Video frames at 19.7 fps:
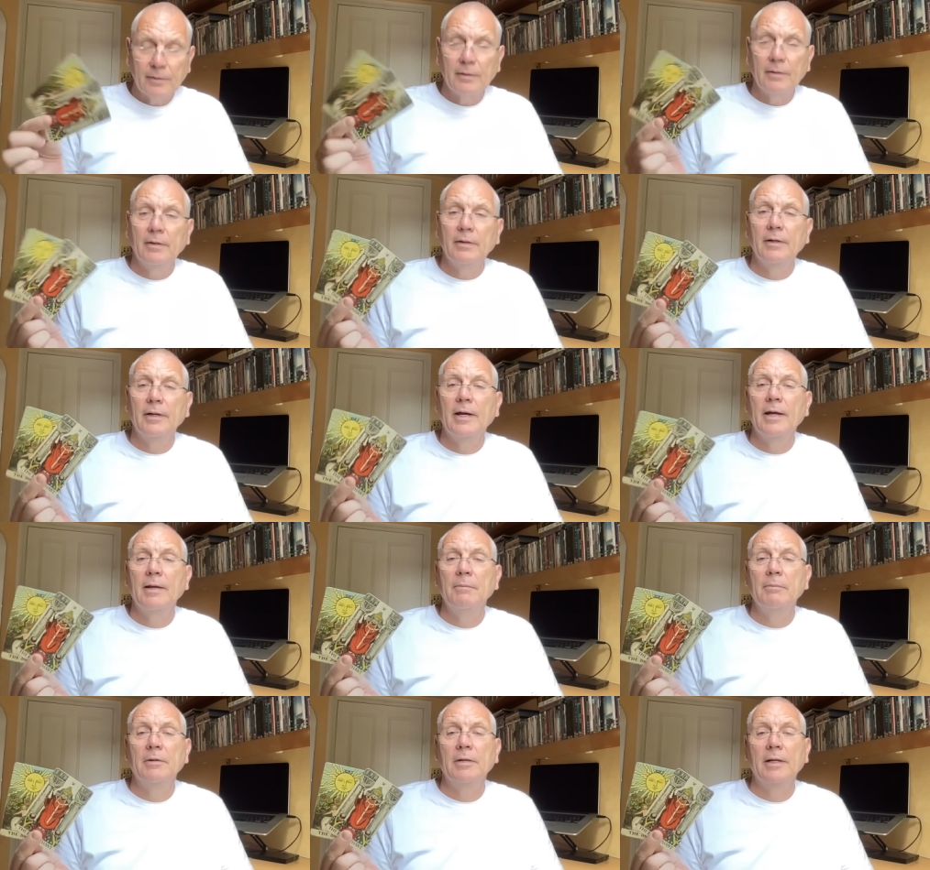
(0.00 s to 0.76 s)

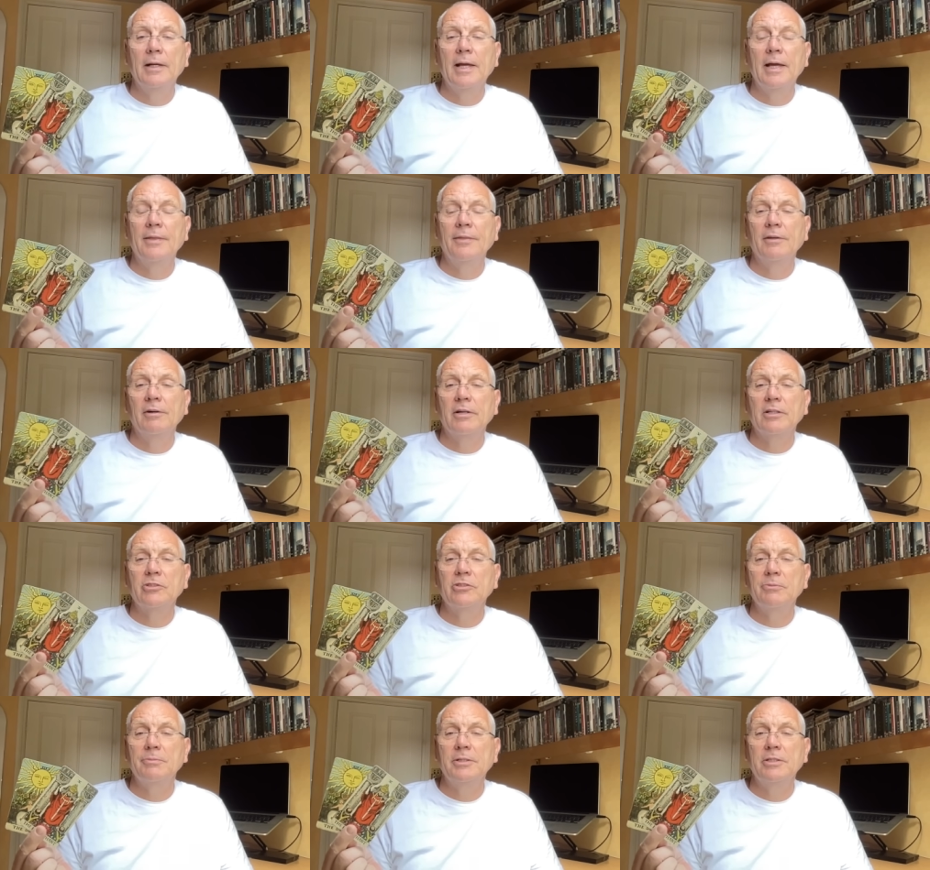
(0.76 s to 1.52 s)
okay but again there
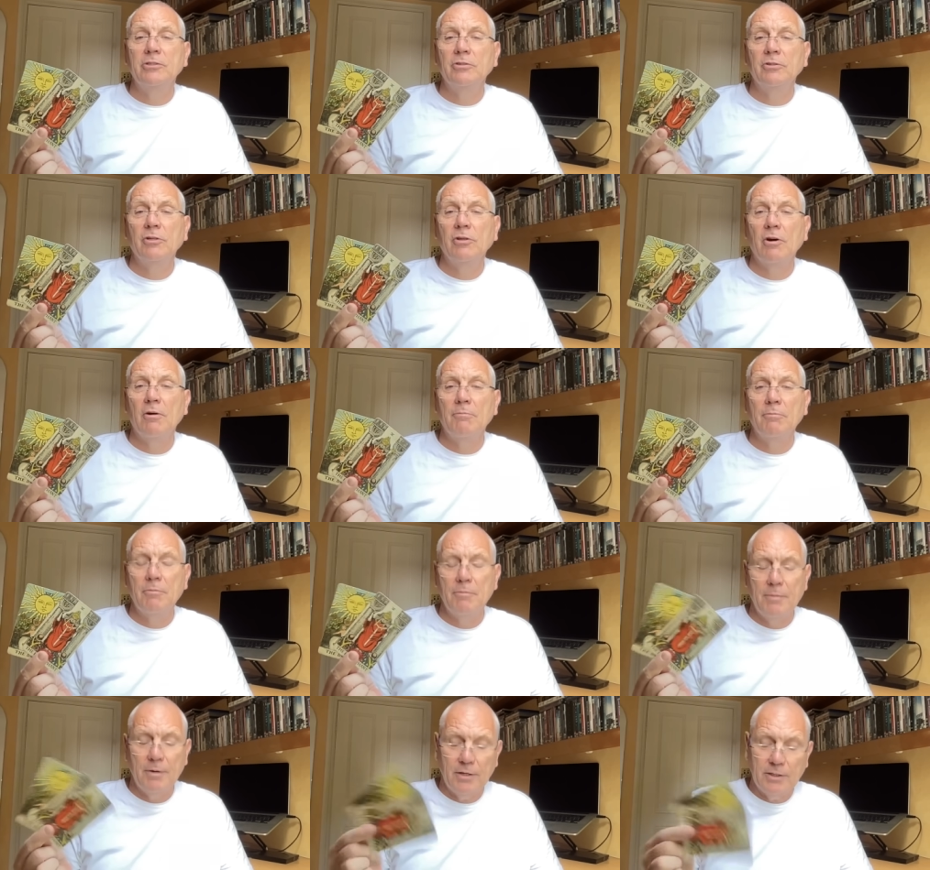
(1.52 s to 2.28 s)
has to be some
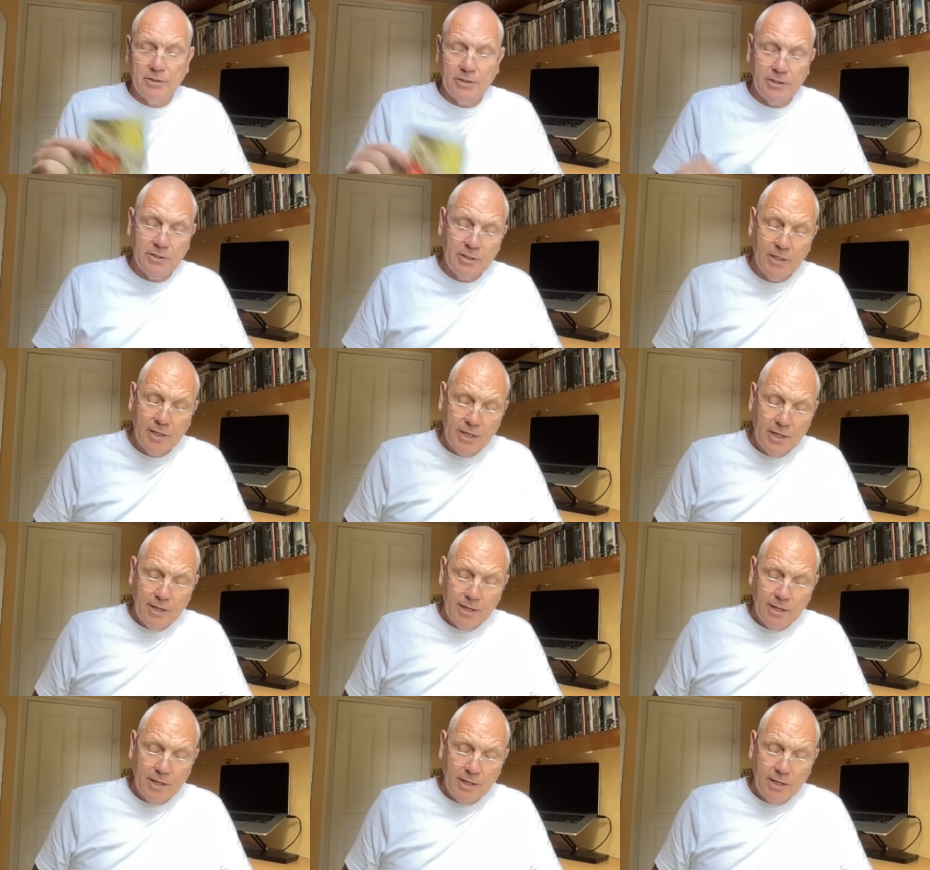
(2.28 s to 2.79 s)
compromises